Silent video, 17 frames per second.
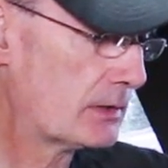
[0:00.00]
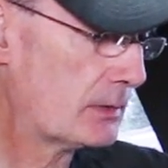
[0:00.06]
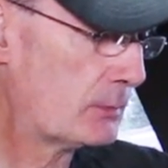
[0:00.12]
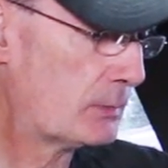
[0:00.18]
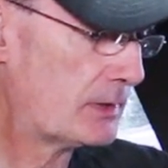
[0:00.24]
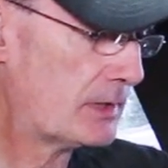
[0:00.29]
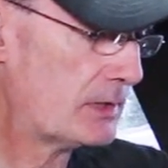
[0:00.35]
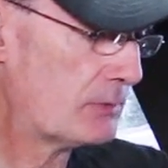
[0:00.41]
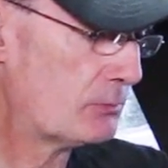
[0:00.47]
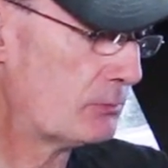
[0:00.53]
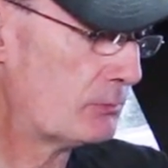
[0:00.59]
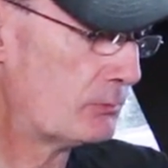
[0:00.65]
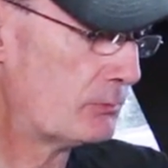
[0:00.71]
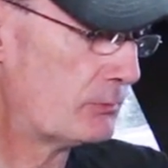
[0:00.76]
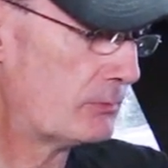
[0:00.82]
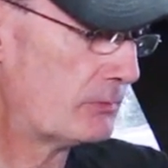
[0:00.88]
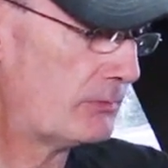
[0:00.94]
with these
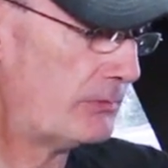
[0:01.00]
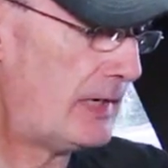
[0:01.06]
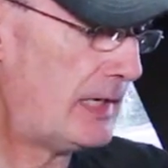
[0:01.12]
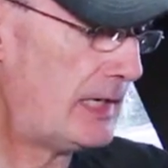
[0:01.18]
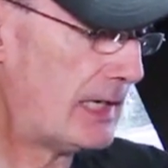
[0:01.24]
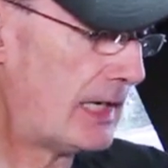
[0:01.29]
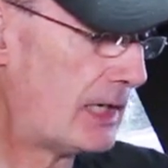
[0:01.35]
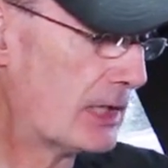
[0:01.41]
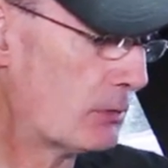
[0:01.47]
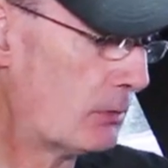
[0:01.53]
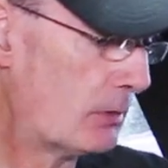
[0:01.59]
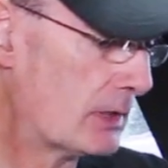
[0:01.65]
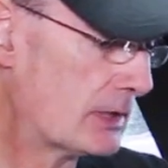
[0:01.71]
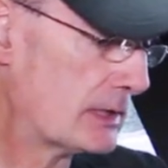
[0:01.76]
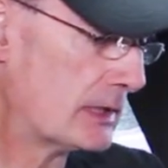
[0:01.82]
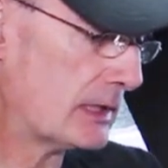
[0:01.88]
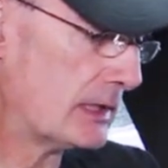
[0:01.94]
fairly high
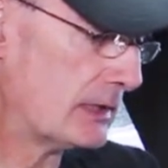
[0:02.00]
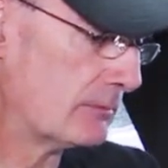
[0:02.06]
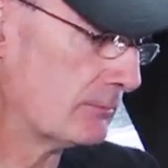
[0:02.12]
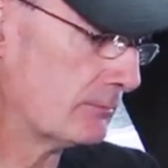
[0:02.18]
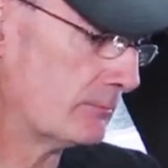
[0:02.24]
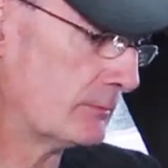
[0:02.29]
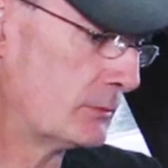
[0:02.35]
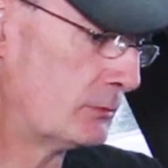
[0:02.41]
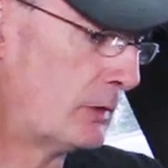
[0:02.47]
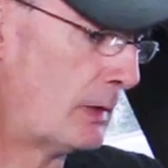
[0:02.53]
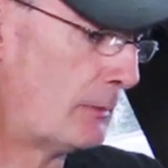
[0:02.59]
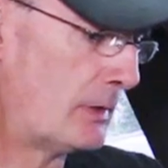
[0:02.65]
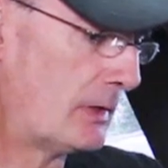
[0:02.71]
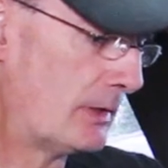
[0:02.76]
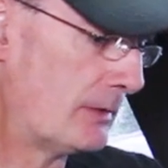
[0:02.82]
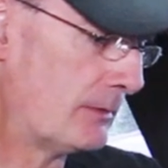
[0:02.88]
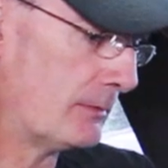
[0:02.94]
quality
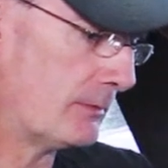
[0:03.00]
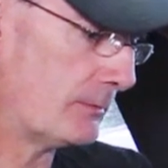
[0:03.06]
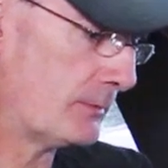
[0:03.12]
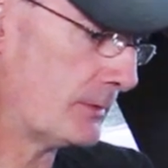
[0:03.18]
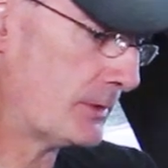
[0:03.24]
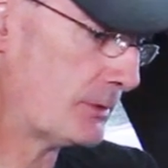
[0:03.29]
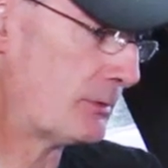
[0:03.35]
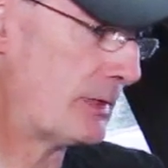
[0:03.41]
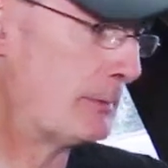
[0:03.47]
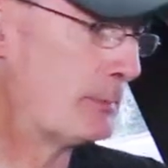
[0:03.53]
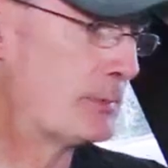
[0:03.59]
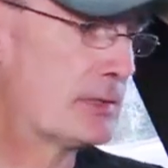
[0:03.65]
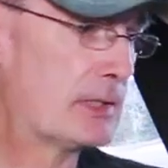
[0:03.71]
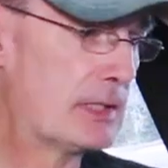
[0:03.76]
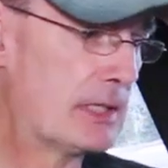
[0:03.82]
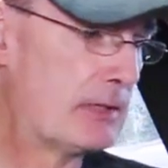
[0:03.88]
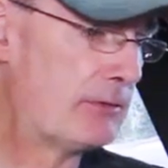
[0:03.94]
rubber
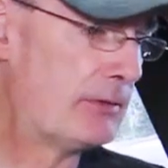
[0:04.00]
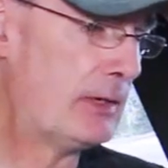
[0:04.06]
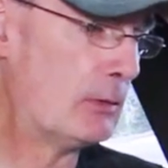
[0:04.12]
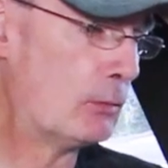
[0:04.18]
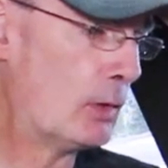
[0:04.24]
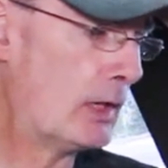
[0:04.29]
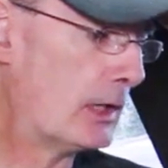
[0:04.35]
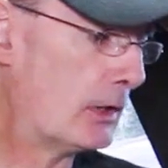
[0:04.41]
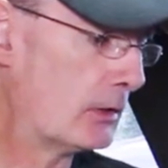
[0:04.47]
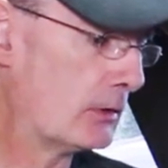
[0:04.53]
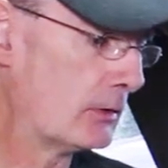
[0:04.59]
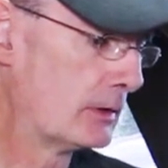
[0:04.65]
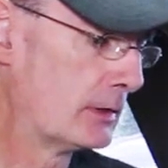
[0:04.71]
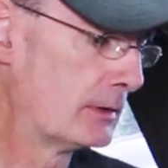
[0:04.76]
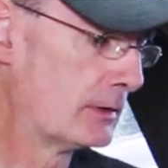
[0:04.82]
strips, and they fit well.